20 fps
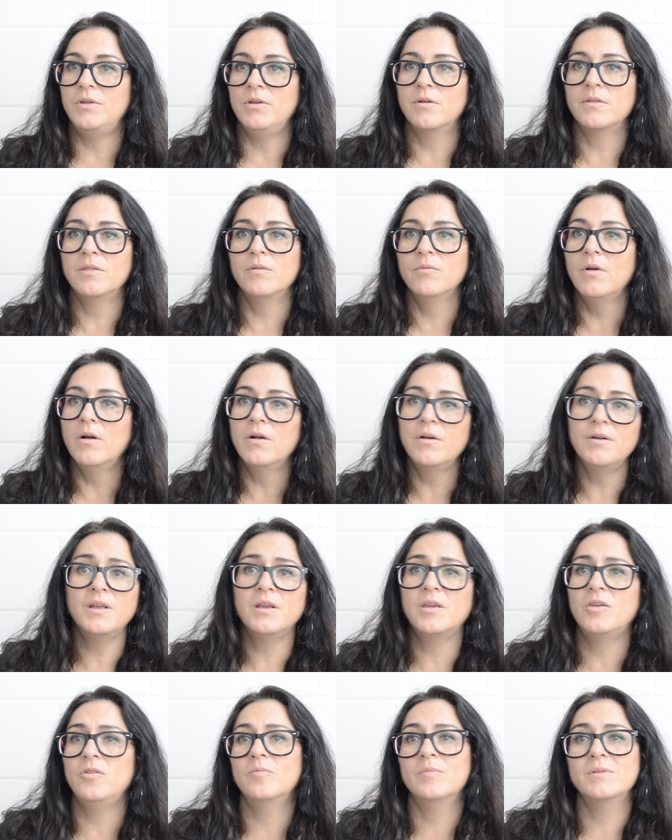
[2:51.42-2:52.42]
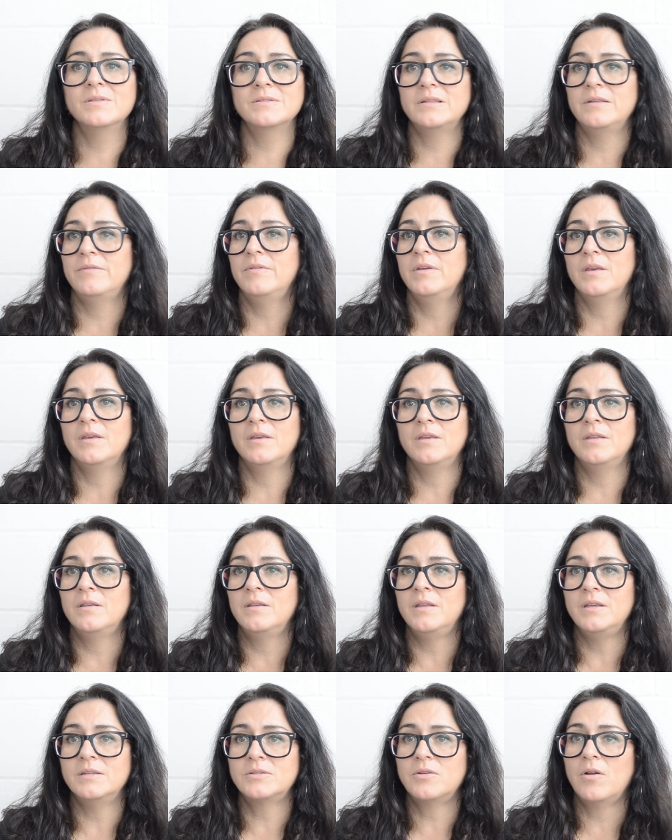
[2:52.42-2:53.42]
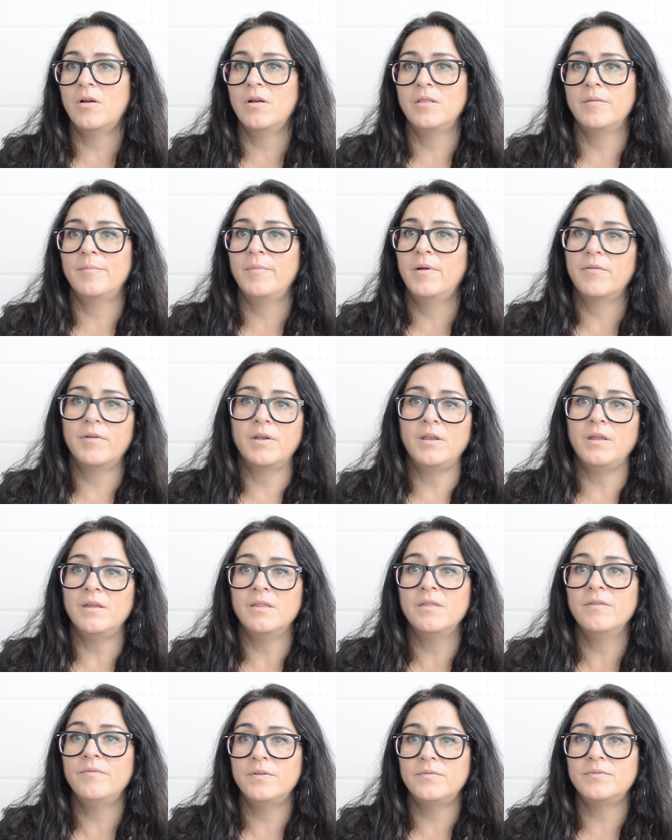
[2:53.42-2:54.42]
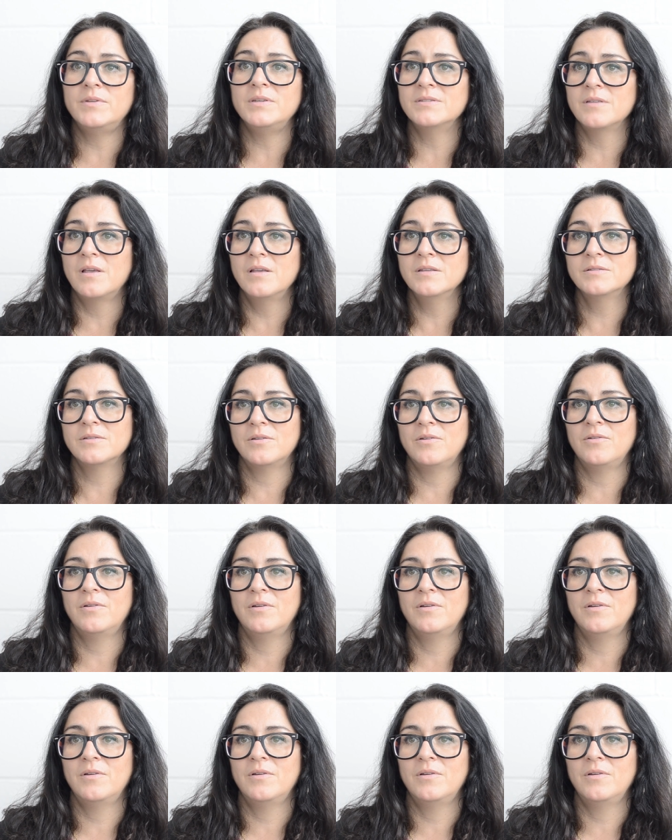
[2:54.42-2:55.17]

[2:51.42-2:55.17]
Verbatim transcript: York. There were already Cubans living in East Harlem already in the 50s also.